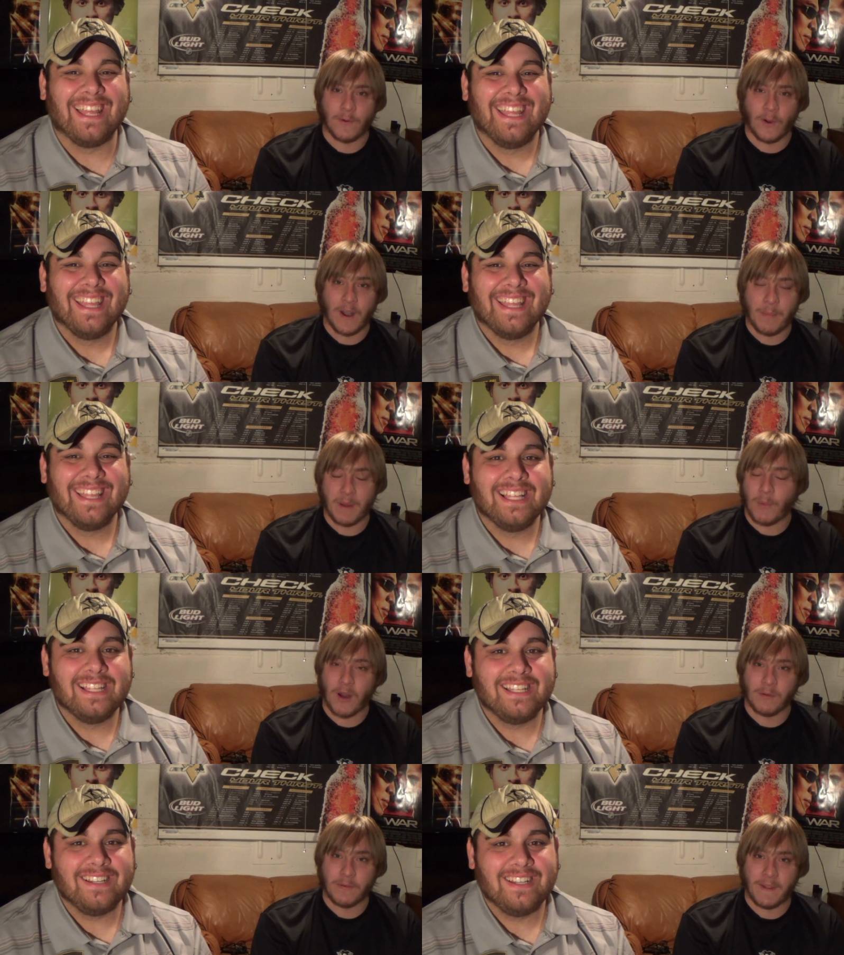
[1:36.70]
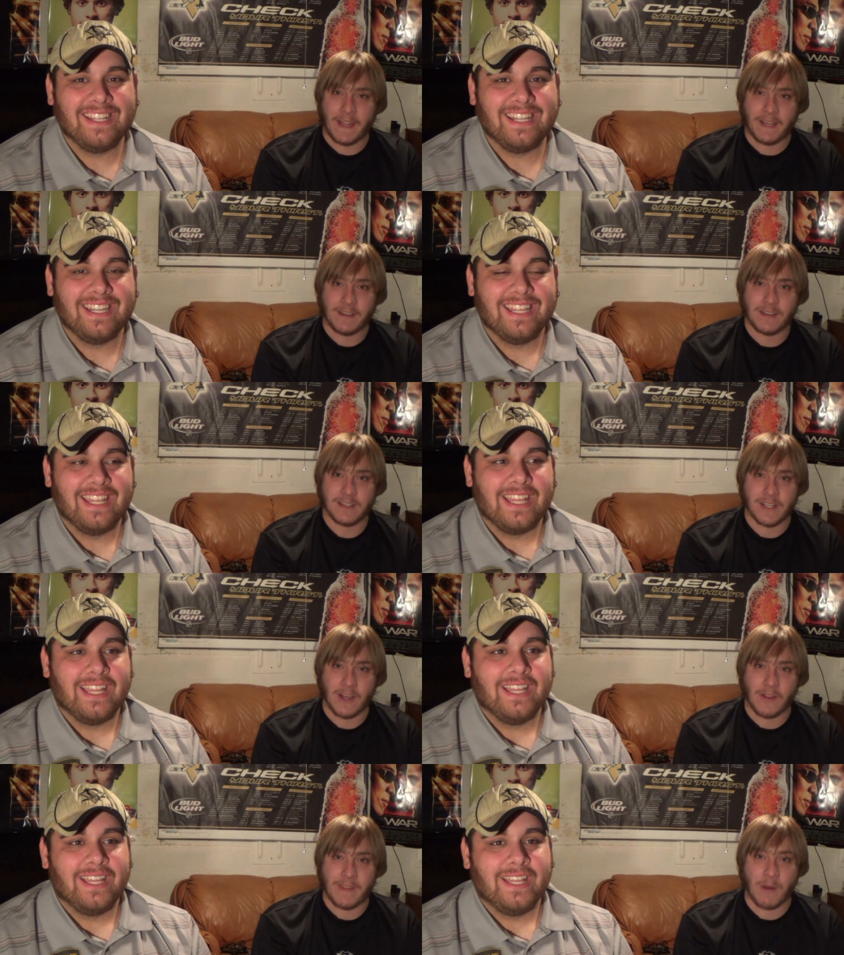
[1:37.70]
Speaker 1: for a big Marvel fan.
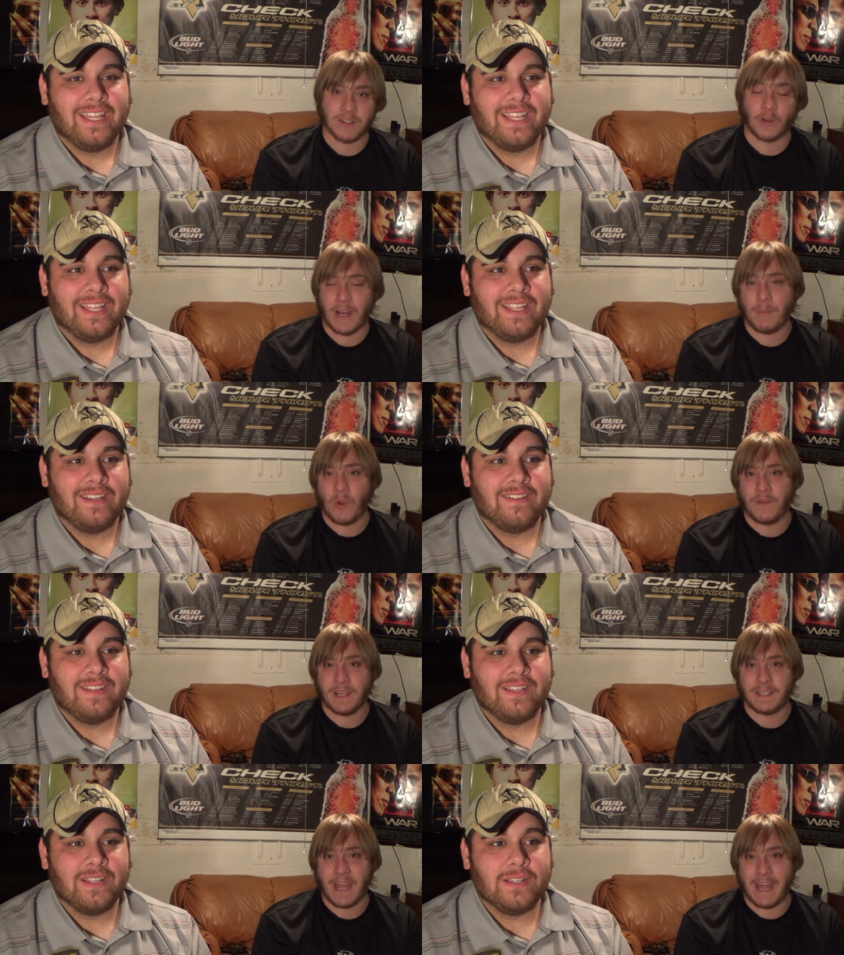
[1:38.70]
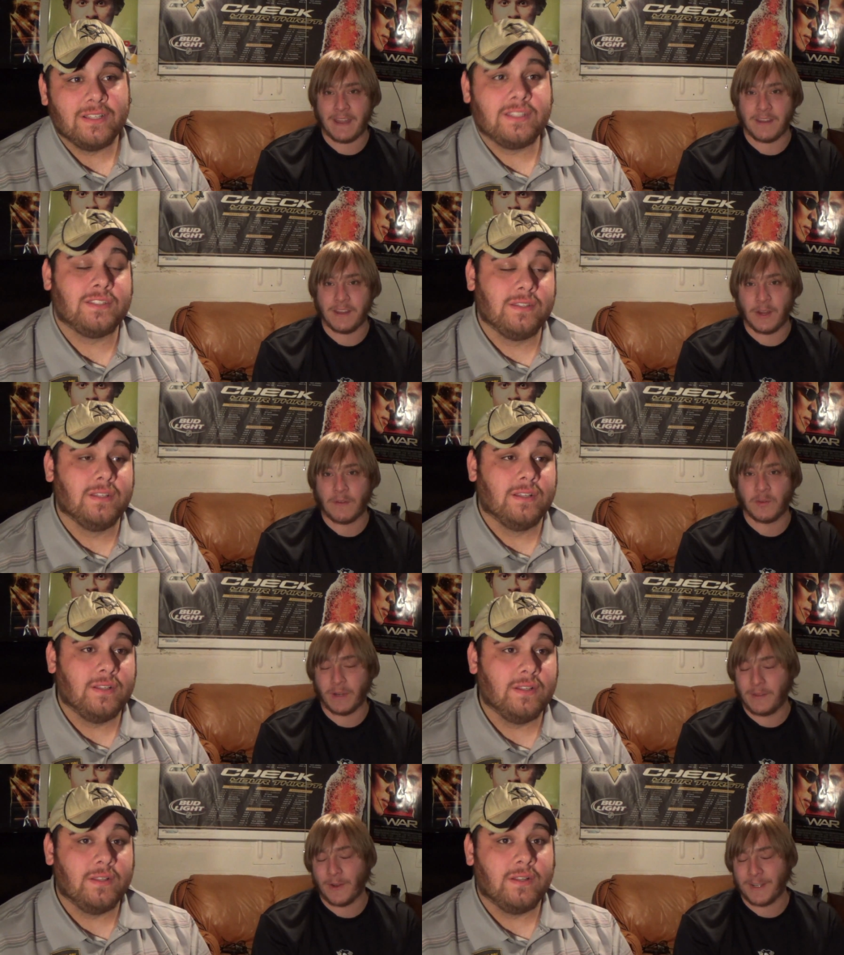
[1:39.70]
So that was a great movie to end the year of
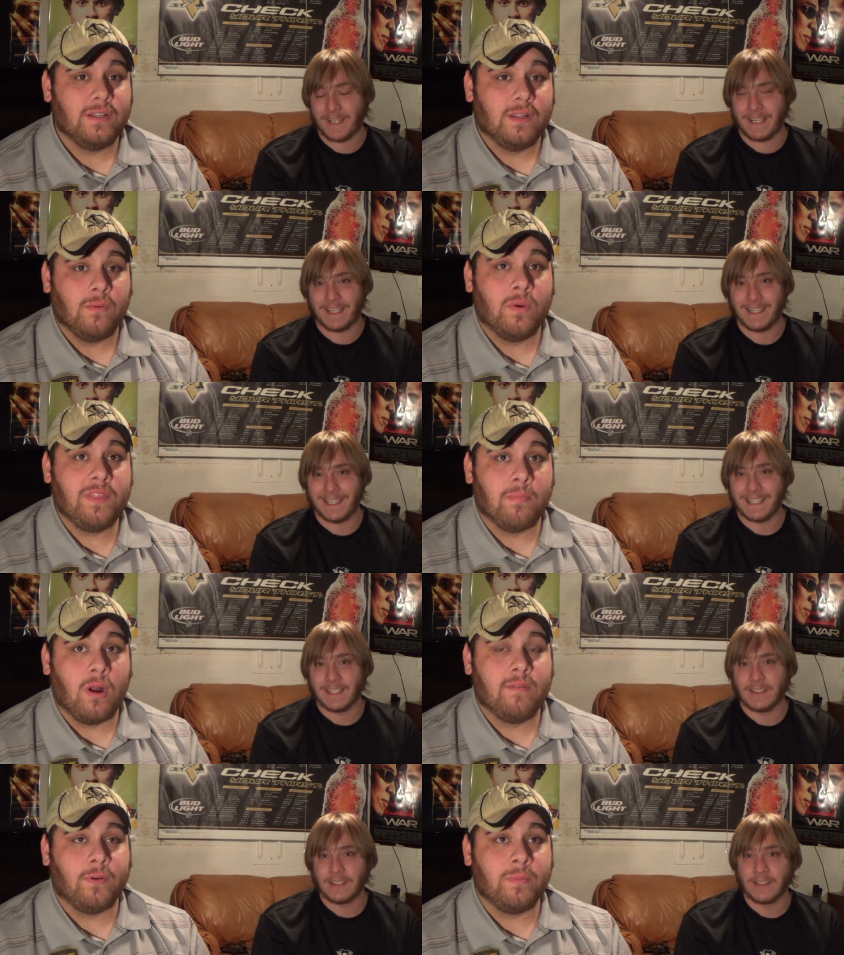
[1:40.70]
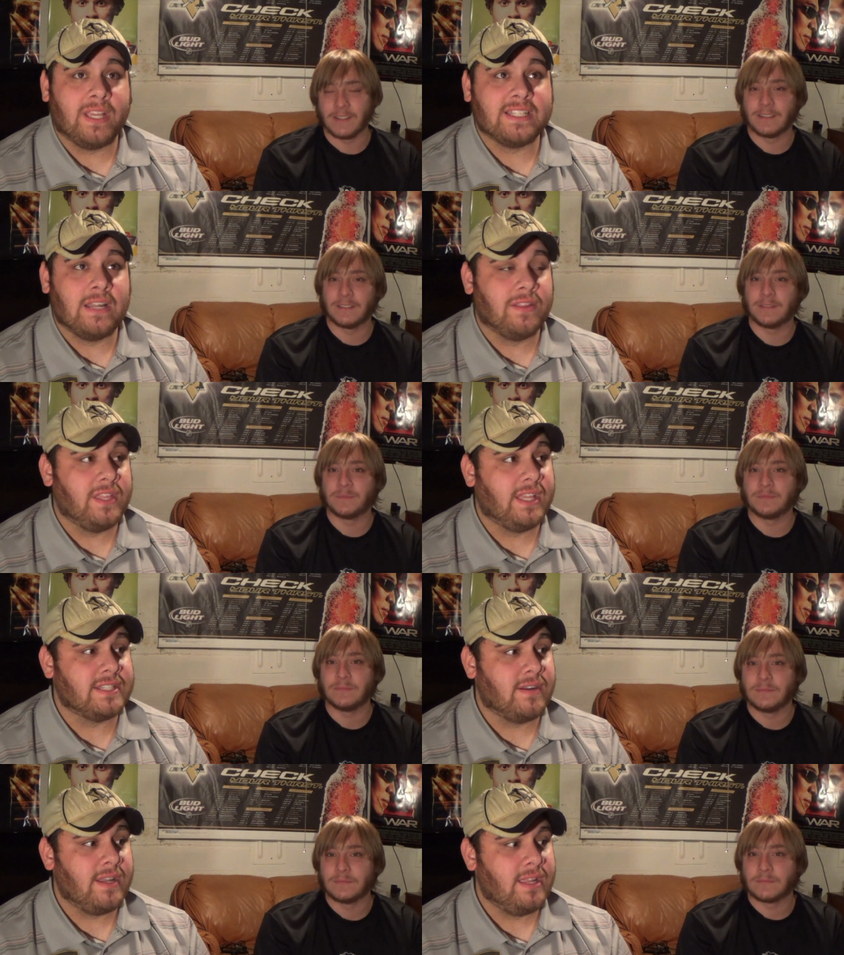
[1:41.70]
2013.
Speaker 2: With Marvel, because I don't think,
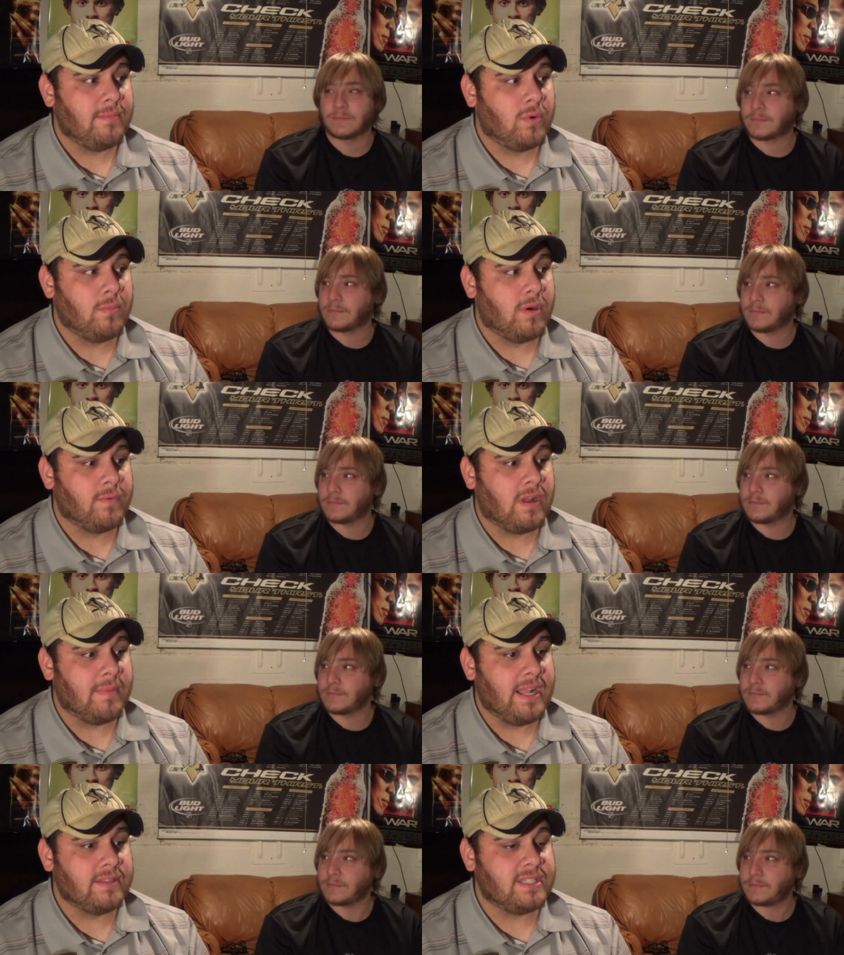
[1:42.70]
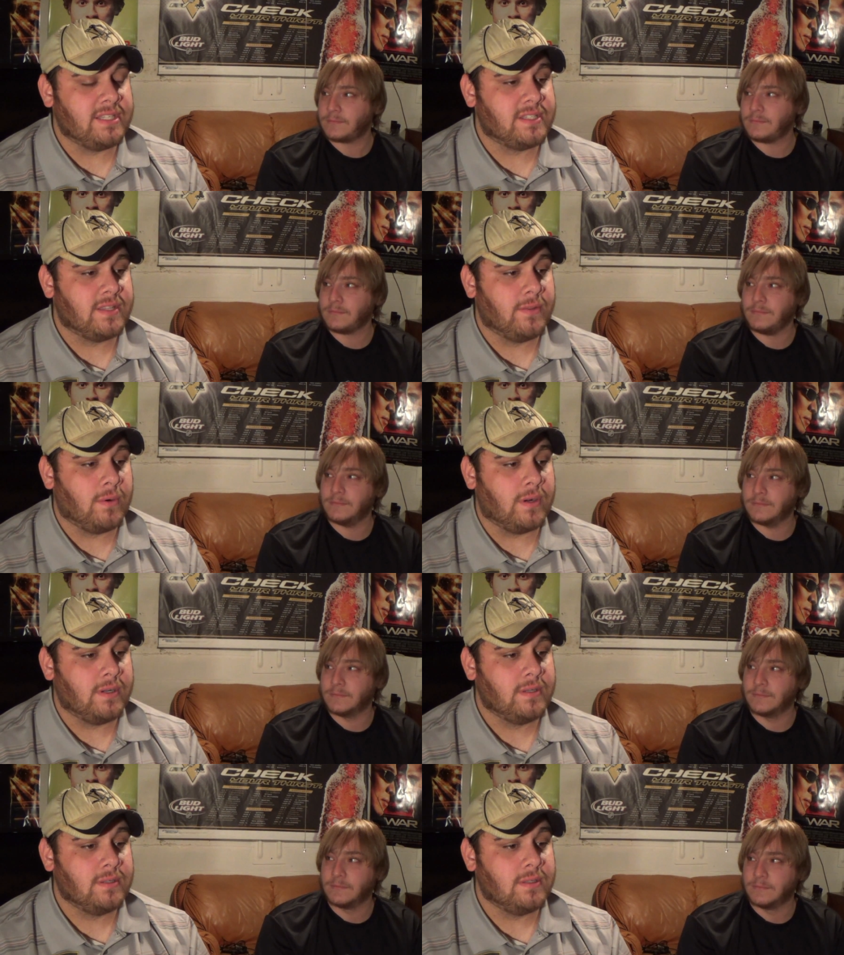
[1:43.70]
is there any more Marvel coming out since
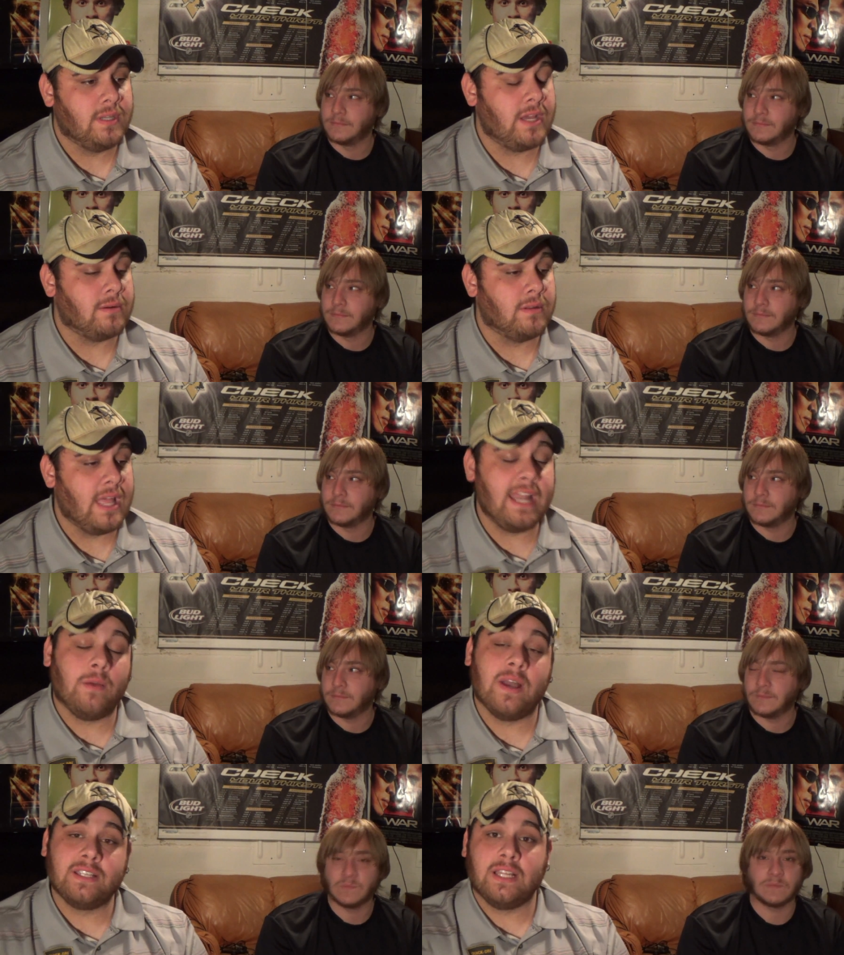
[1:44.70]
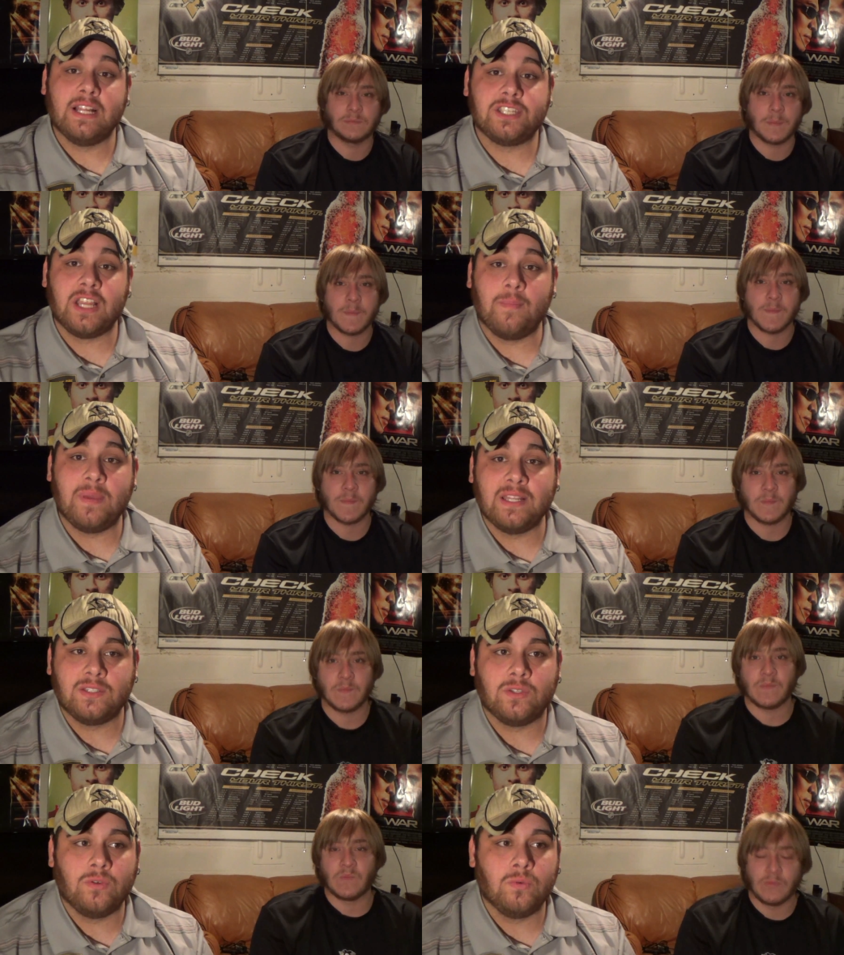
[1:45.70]
Thor? No. Anyway, so let's jump
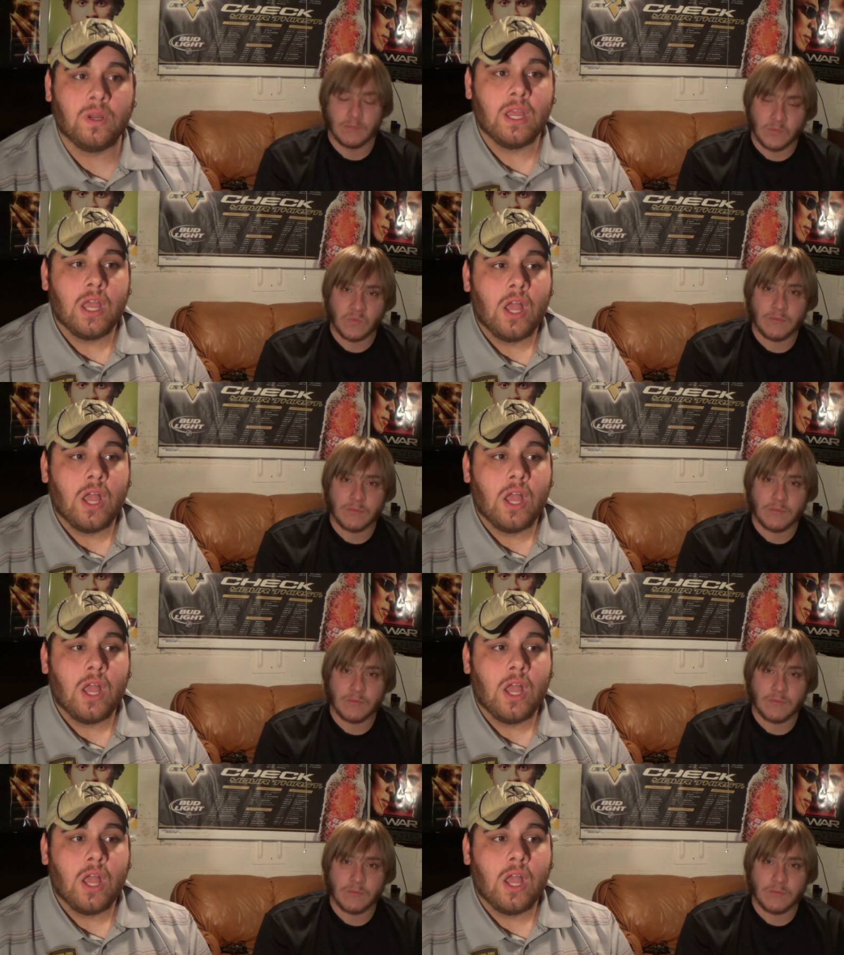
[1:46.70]
into